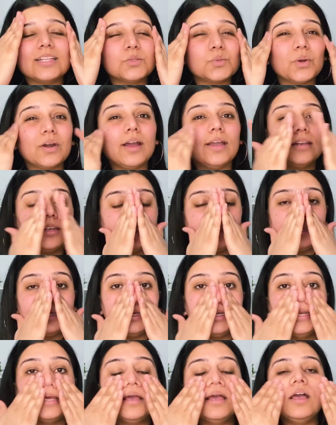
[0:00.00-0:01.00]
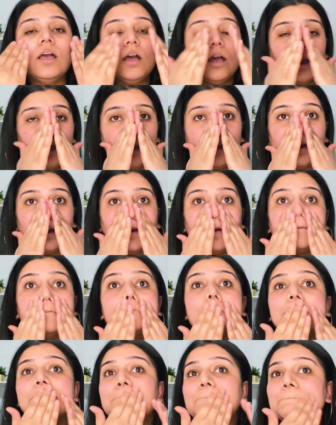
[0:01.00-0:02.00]
where I need
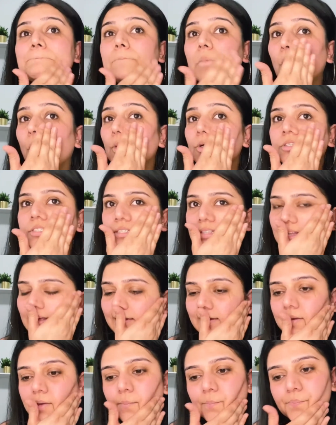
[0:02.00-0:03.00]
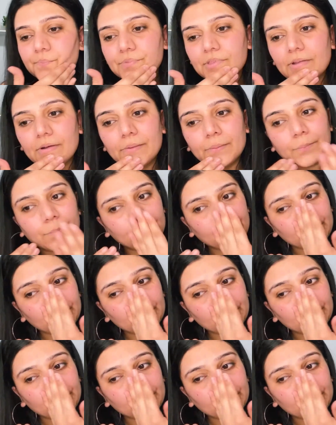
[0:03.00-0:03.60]
most, like, you know,